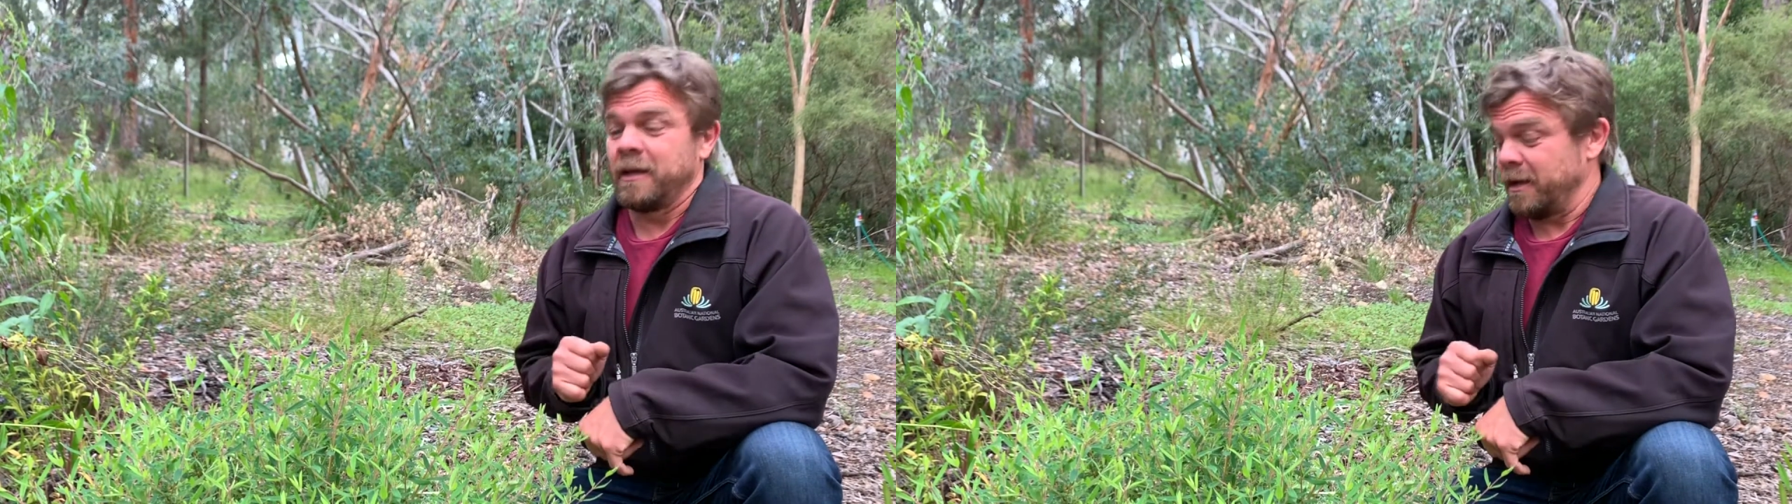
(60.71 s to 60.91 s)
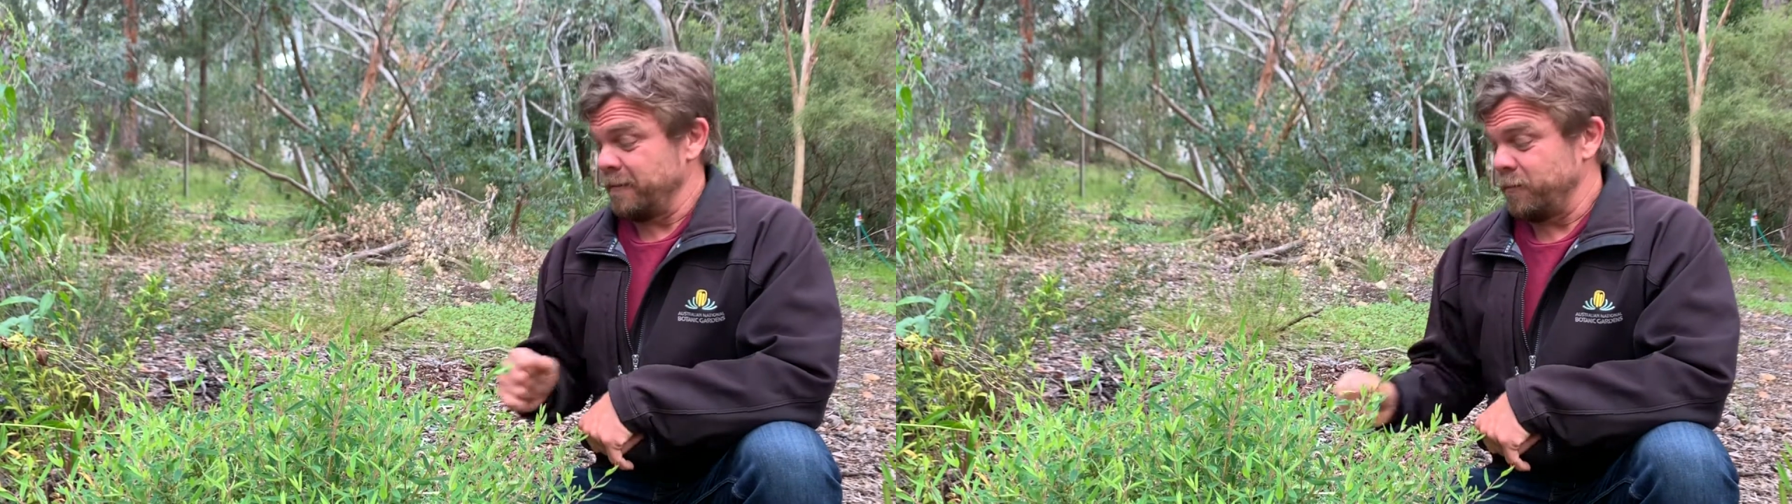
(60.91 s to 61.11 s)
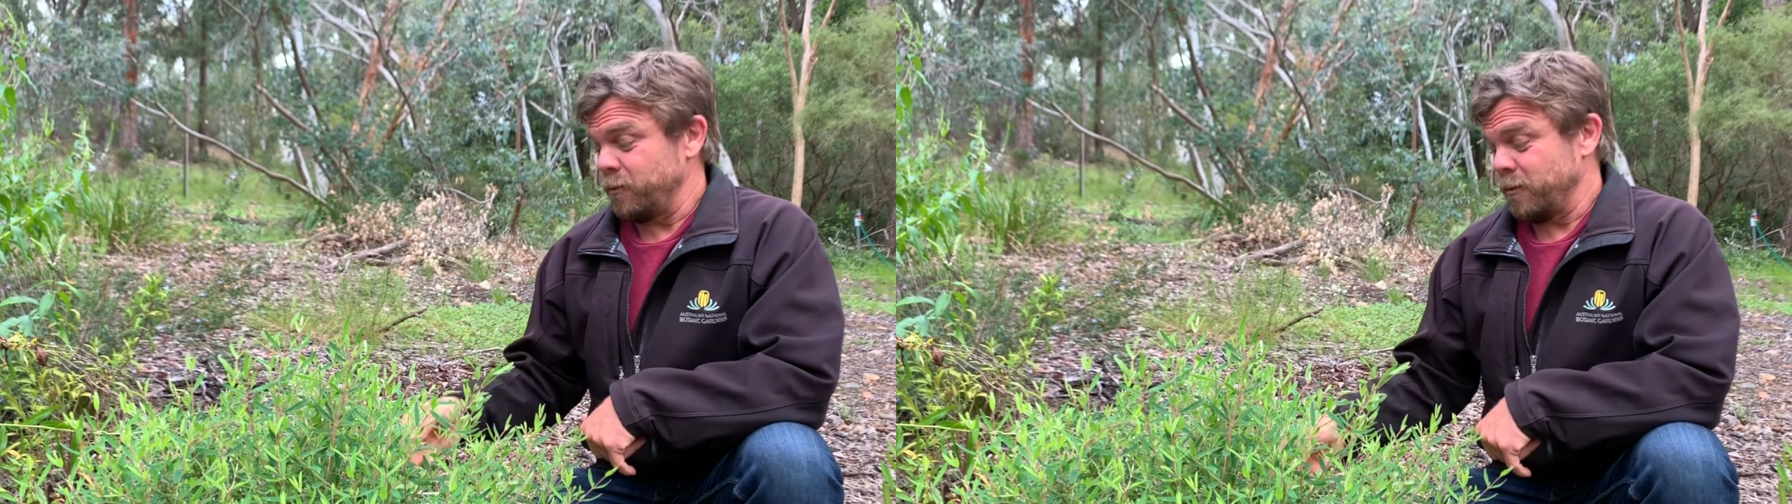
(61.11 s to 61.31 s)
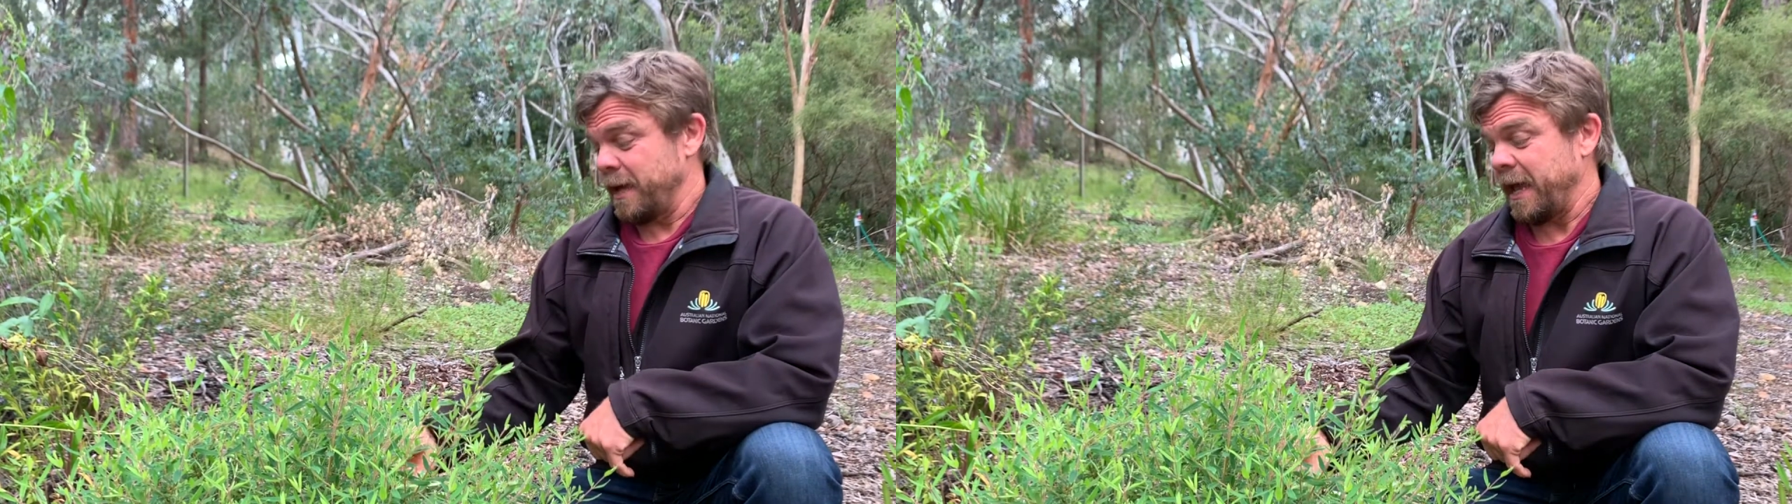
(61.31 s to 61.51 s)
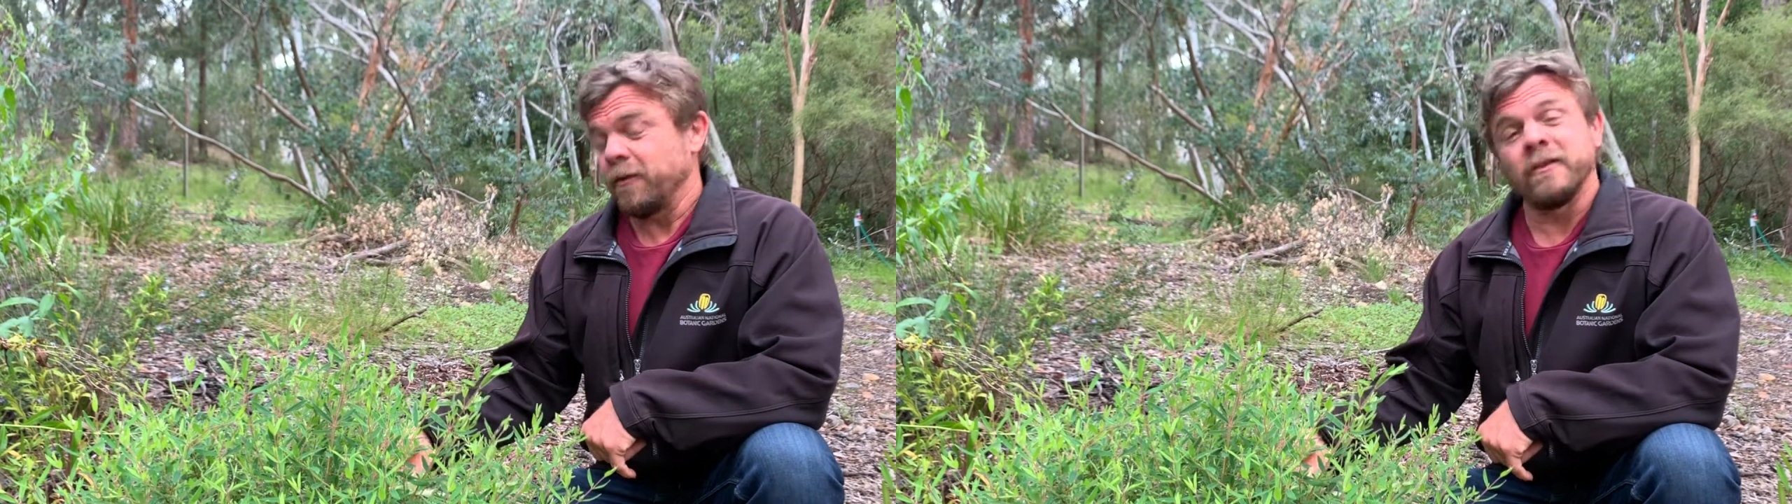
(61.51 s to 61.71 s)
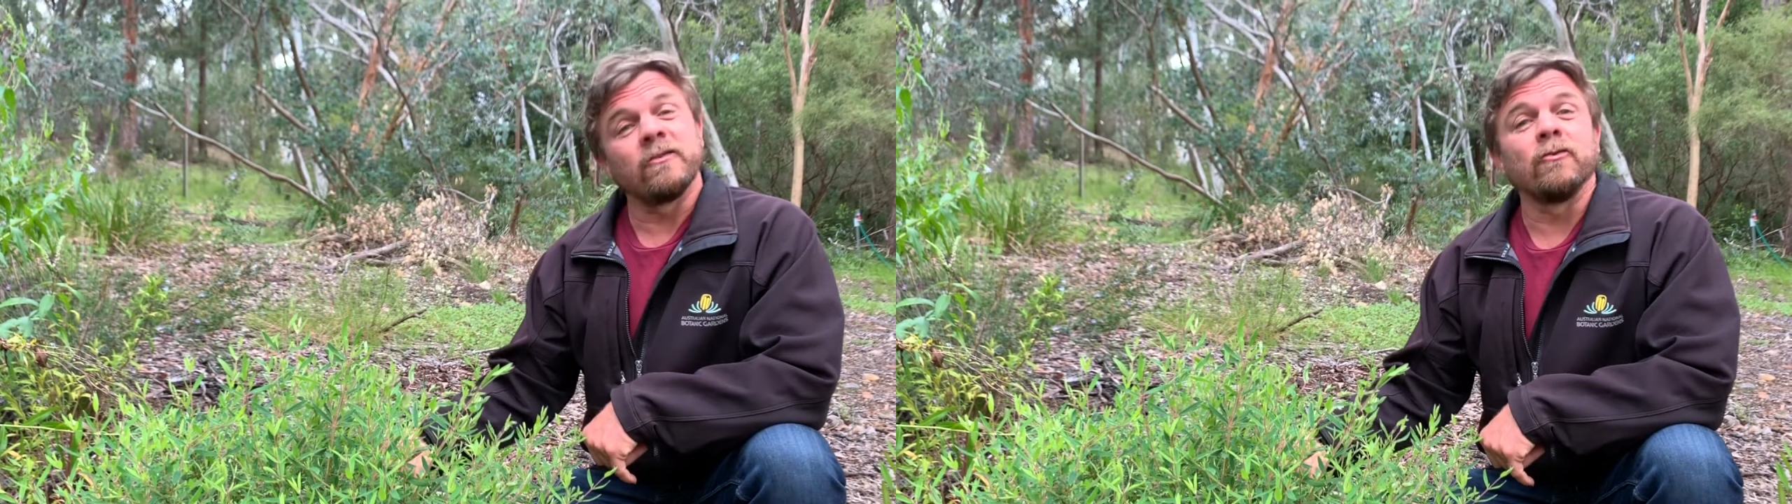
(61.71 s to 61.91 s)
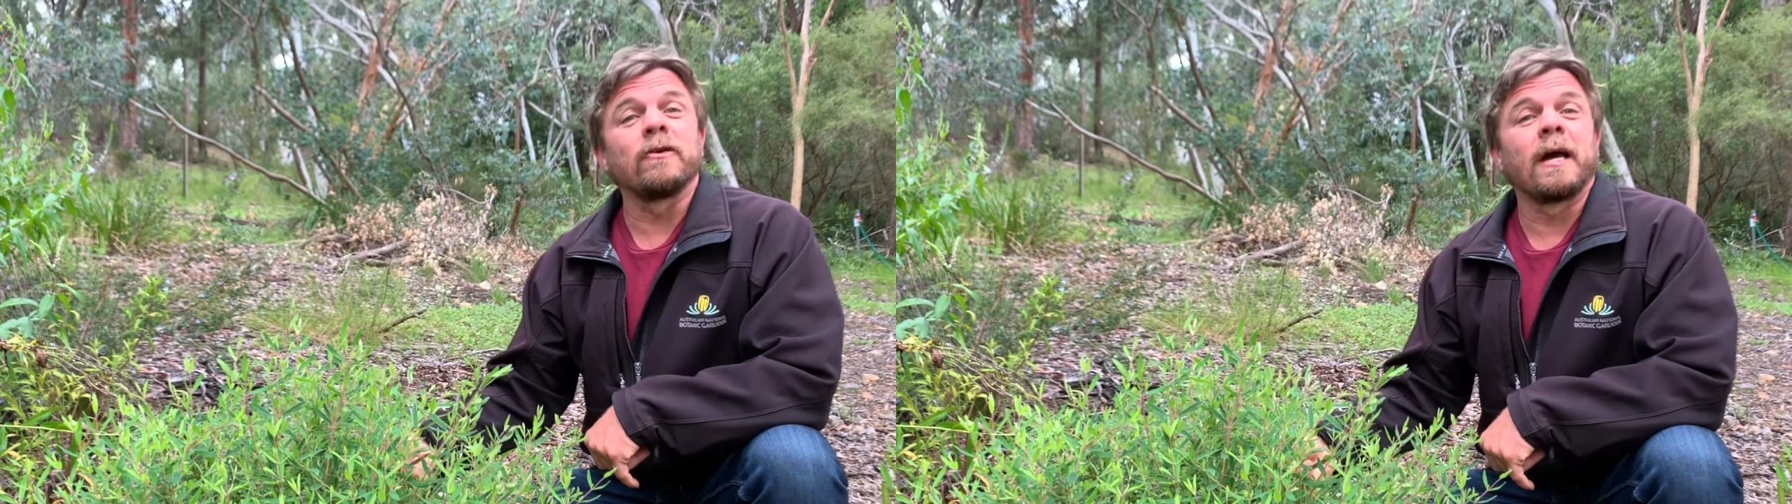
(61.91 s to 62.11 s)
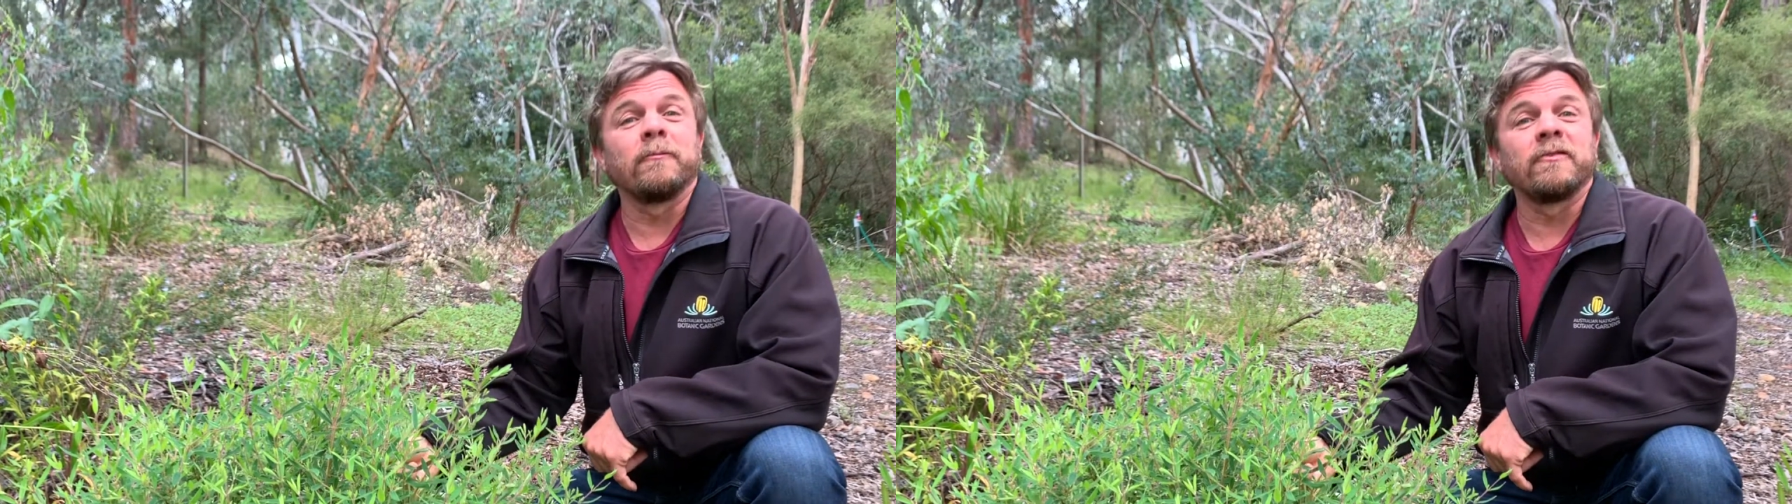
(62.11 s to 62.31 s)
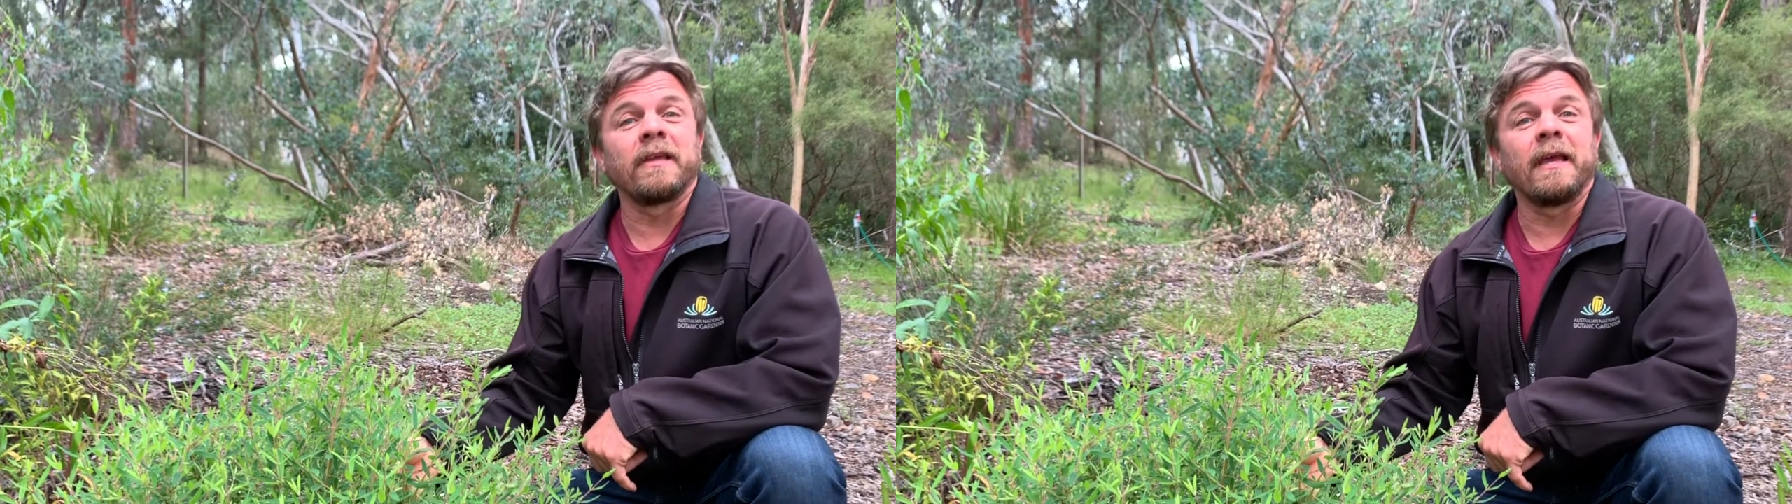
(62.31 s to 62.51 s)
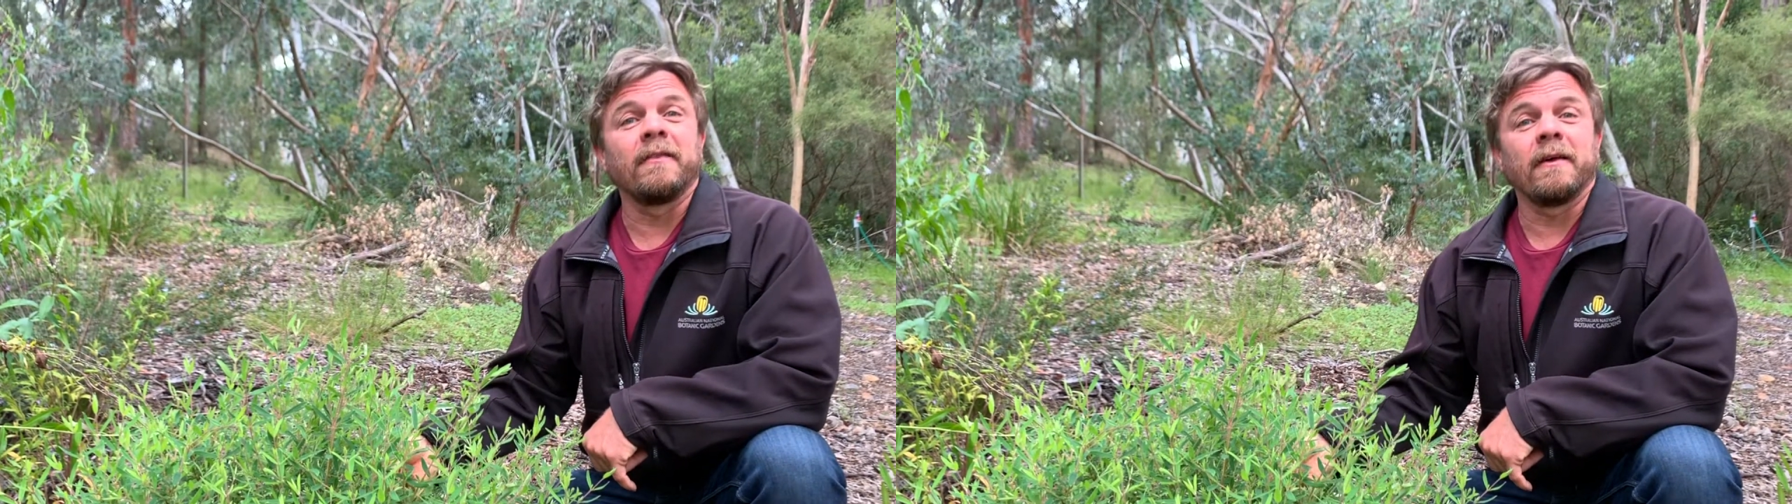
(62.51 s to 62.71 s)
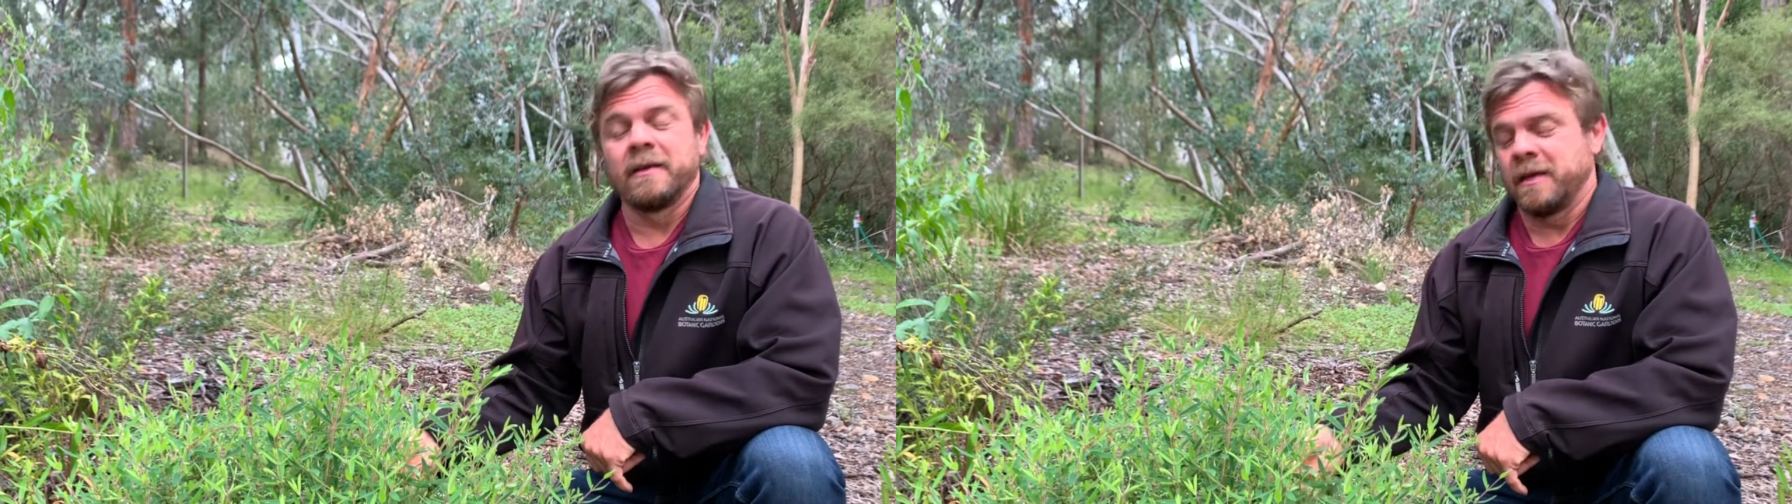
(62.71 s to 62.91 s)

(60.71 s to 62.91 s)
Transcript: of how this all comes together.